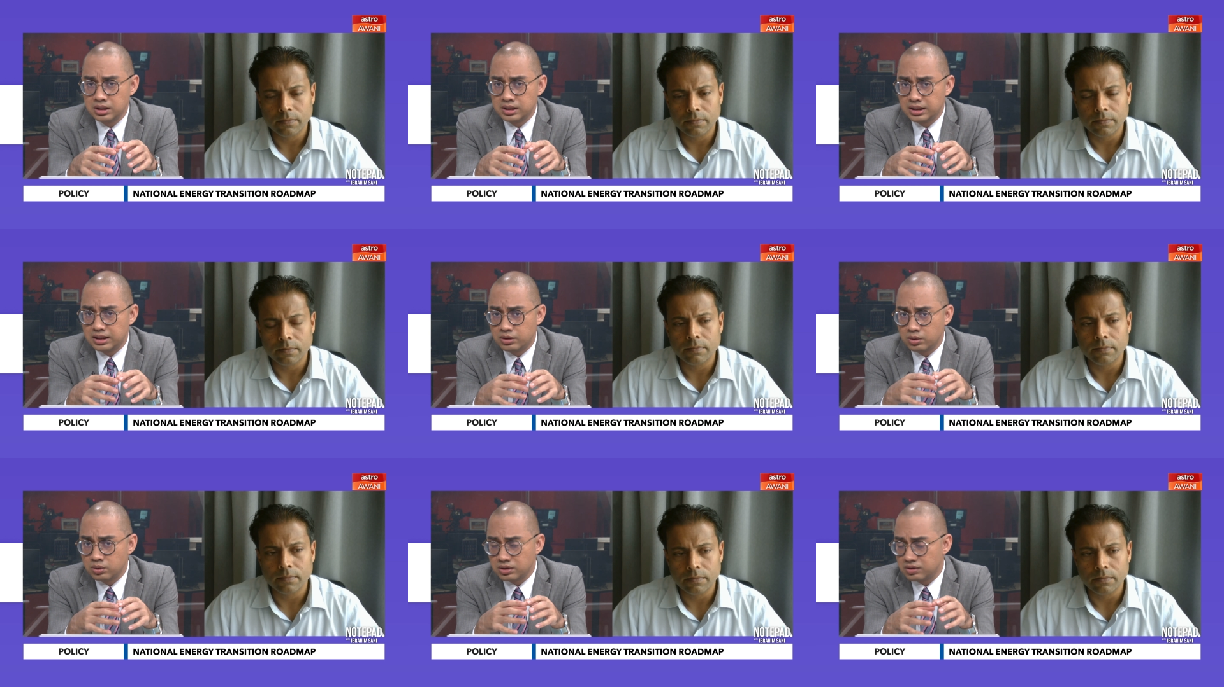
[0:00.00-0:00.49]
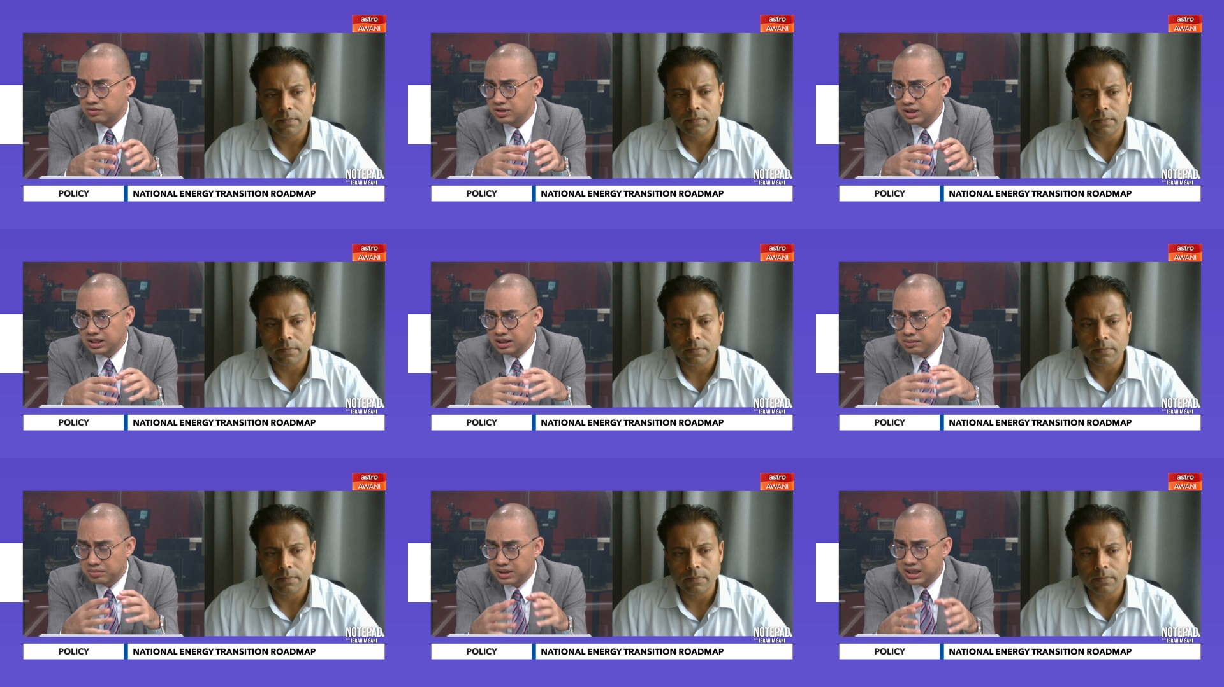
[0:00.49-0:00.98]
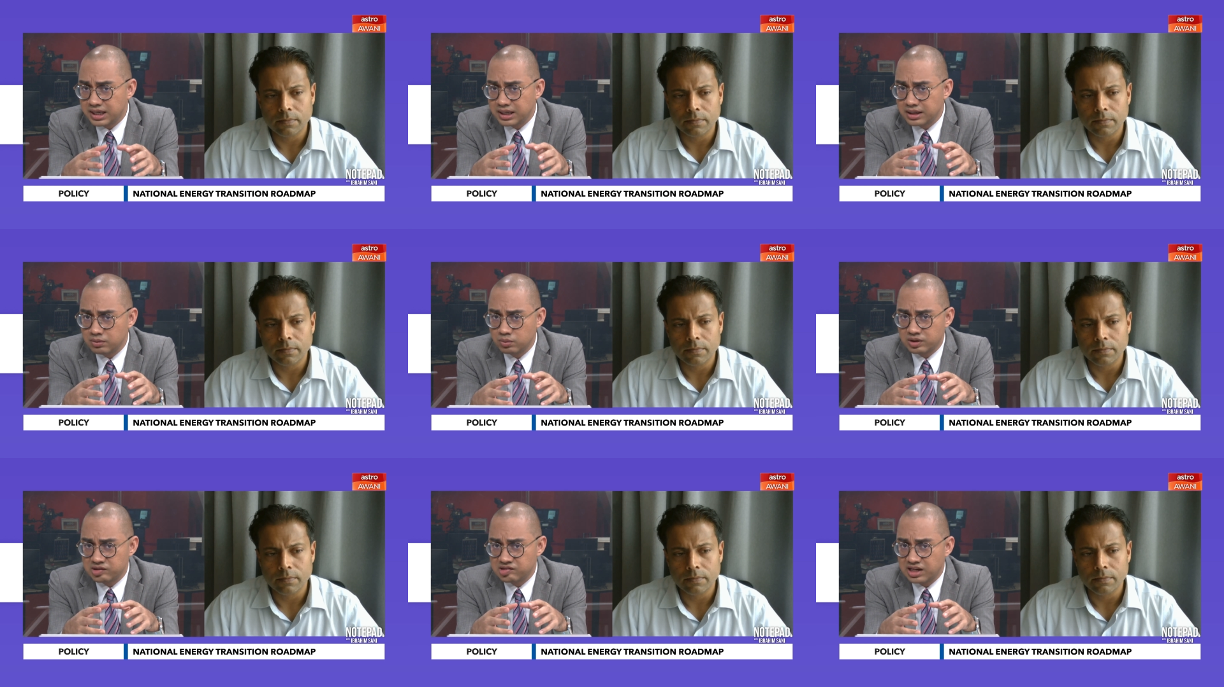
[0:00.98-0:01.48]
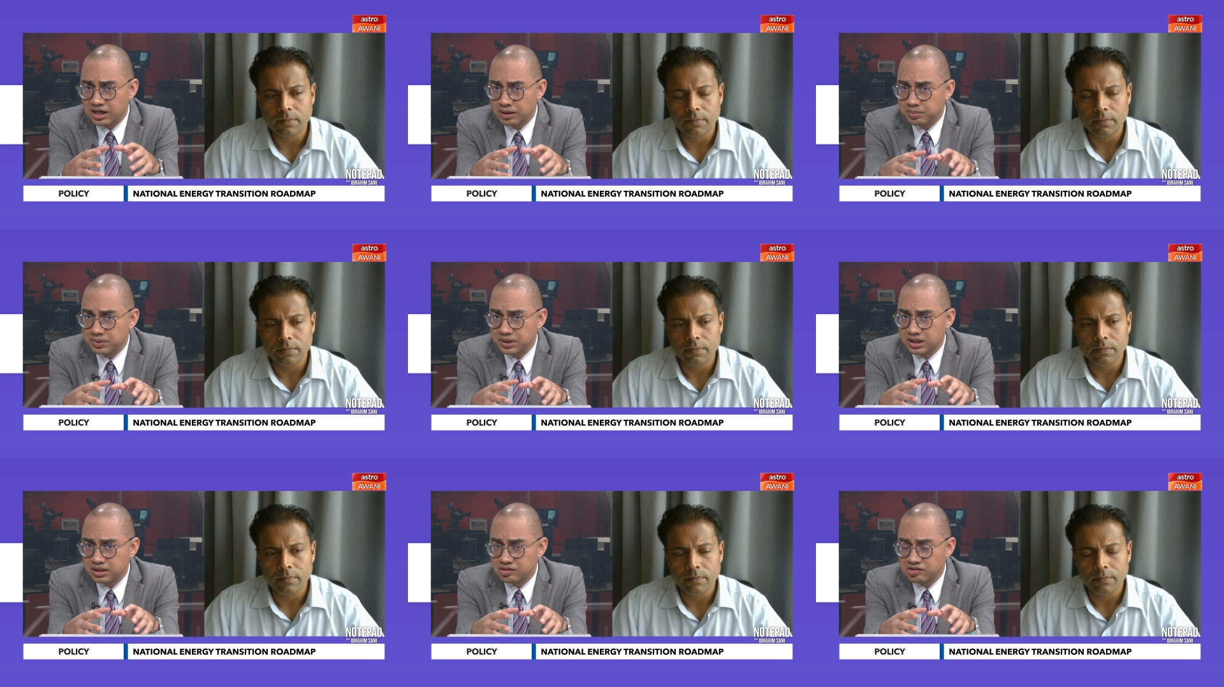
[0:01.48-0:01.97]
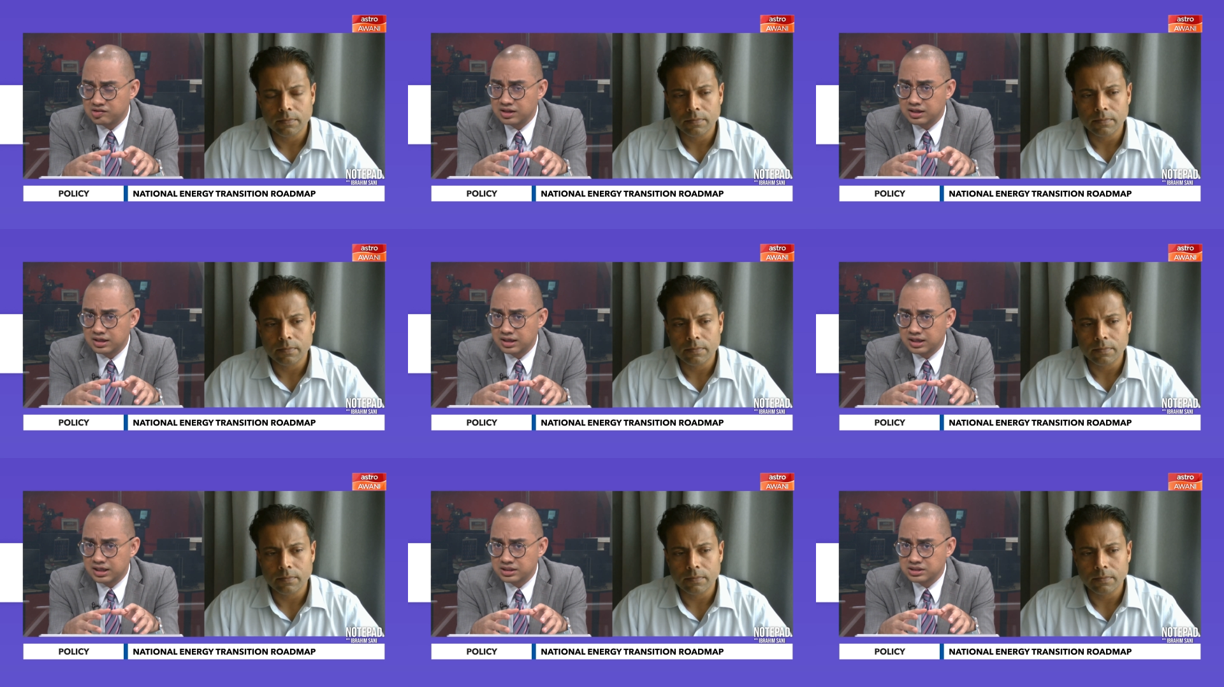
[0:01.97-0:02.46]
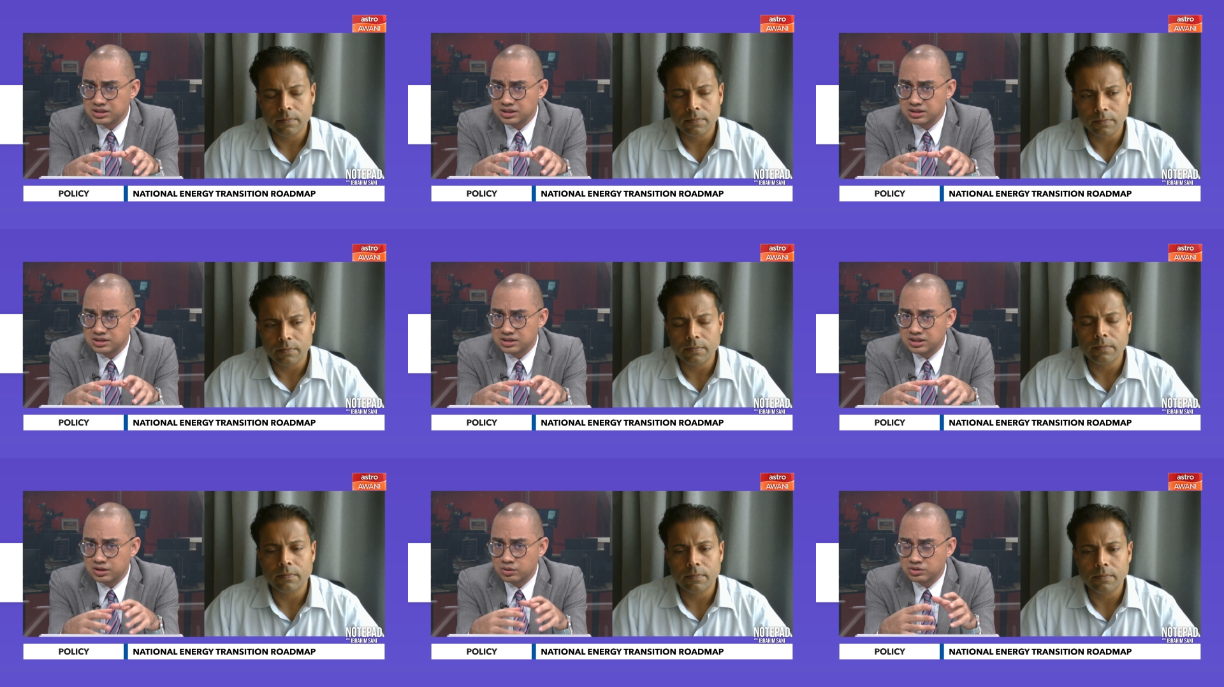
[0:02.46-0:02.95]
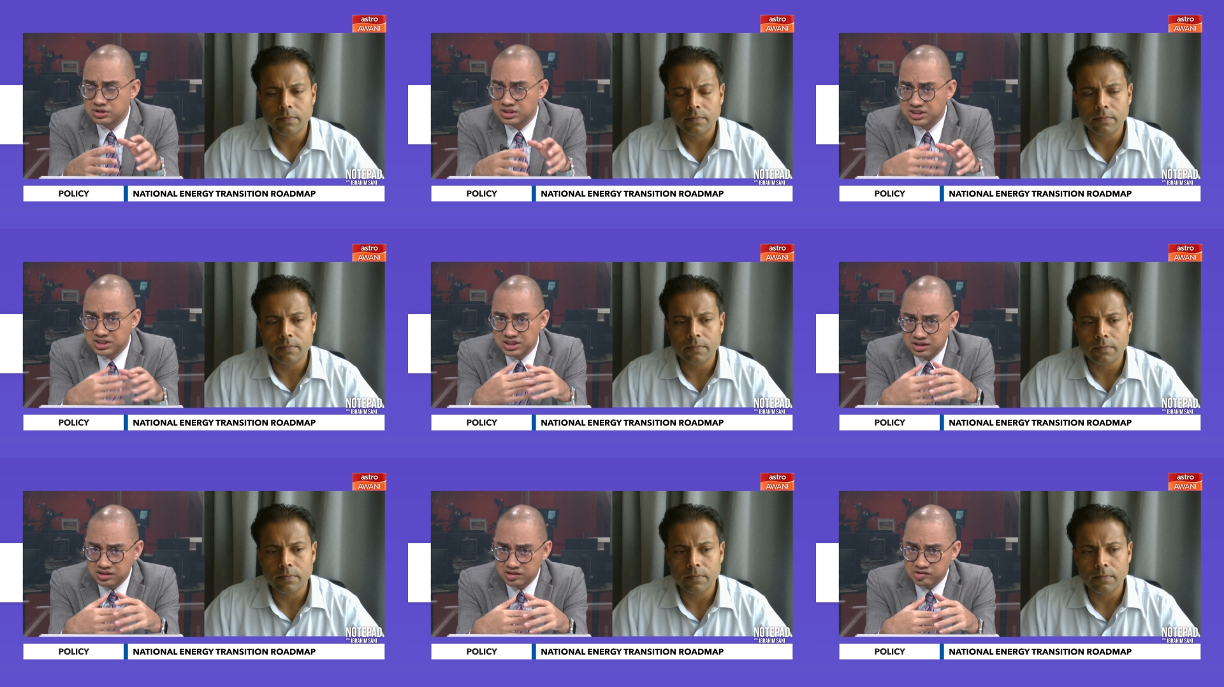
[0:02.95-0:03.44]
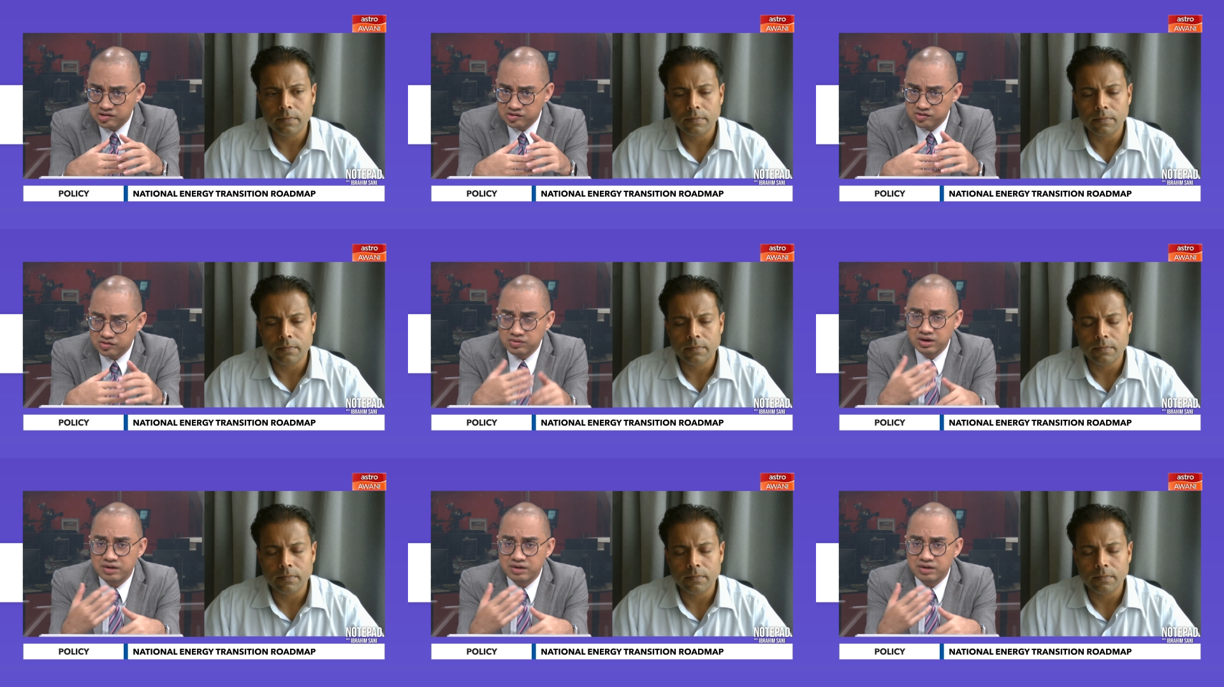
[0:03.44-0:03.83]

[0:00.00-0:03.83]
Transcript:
Speaker 1: they don't really mind what's happening at the state elections? They don't see this as a